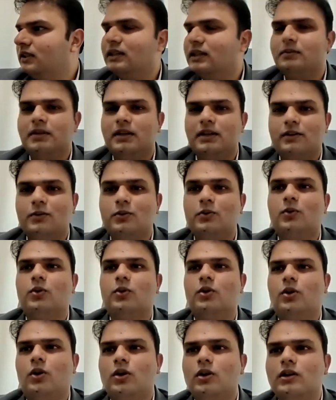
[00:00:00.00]
recommend to go
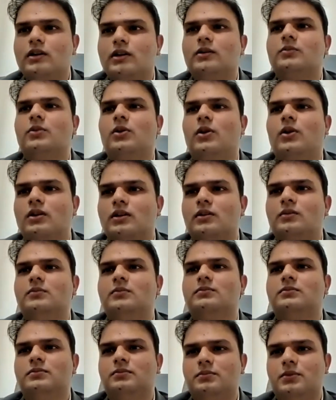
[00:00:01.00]

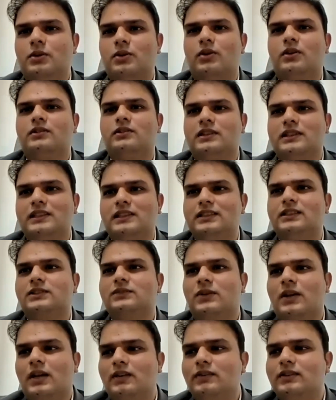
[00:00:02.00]
long-term, beyond 3 years,
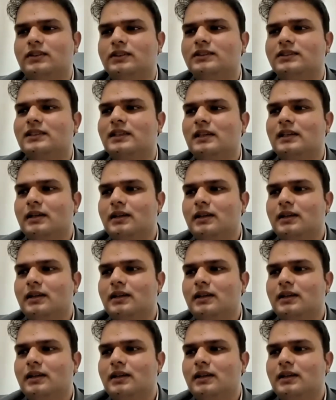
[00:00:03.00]
5 years.